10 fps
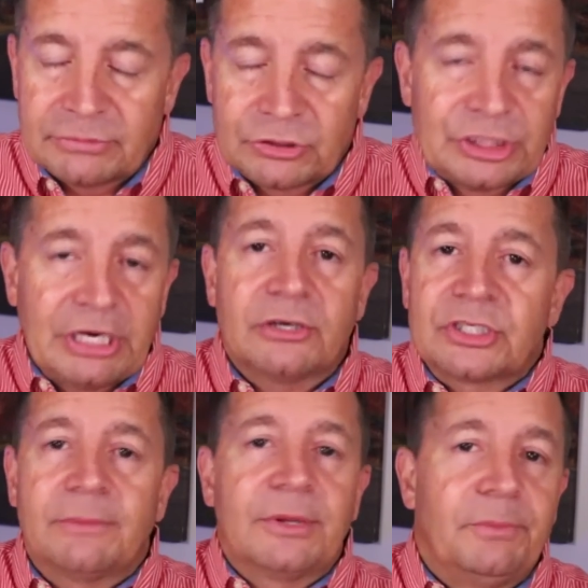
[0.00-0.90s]
share
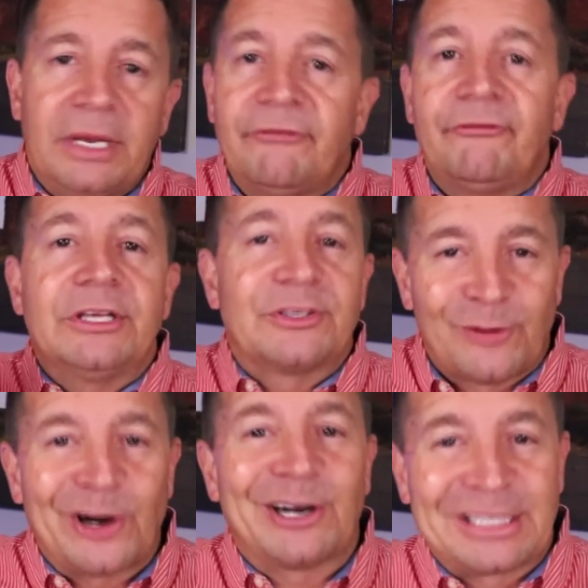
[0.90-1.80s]
some of the benefits of
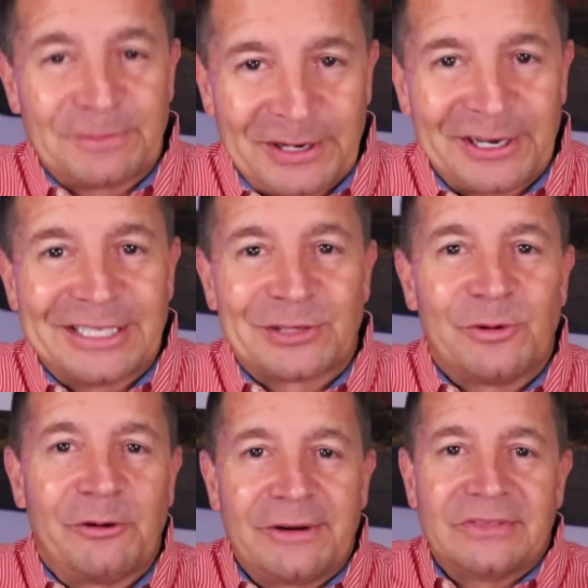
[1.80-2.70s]
our experience and
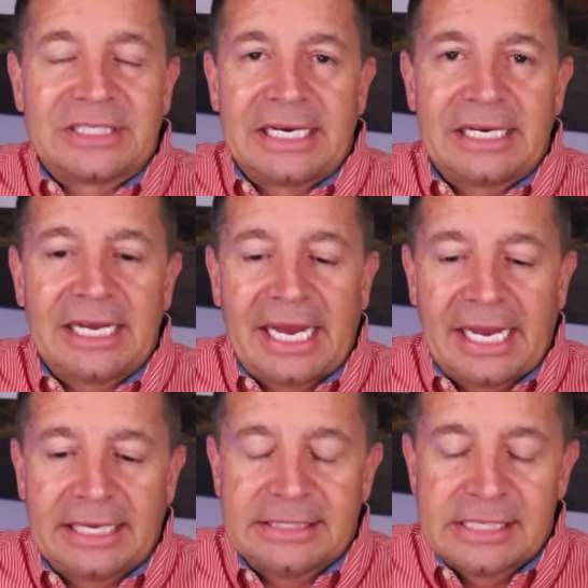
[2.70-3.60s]
what we've seen
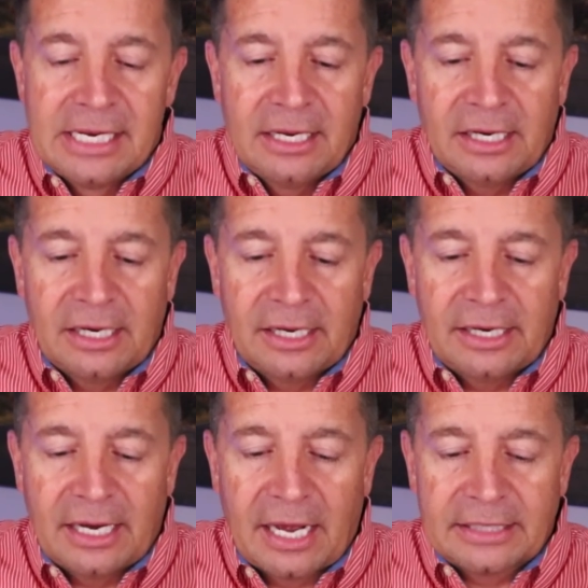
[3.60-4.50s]
and uh,
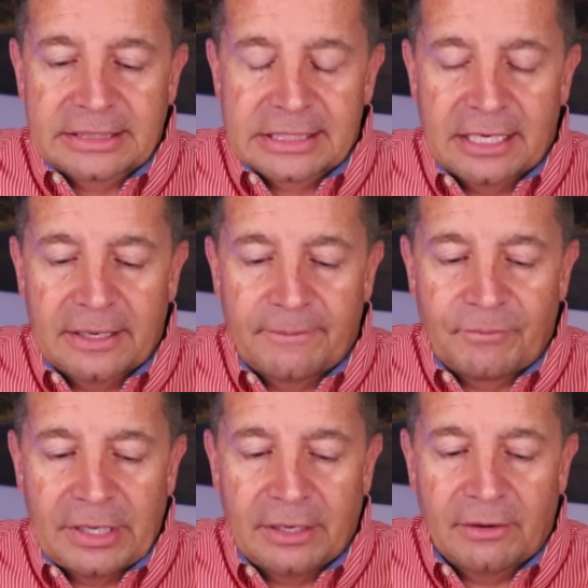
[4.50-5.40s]
not uh,
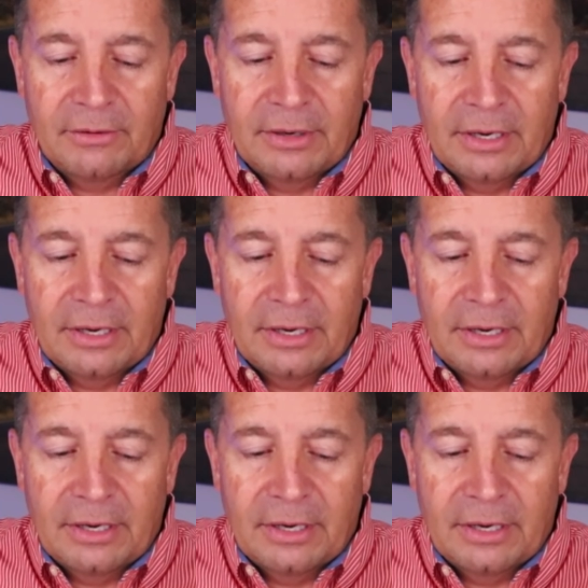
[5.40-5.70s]
you know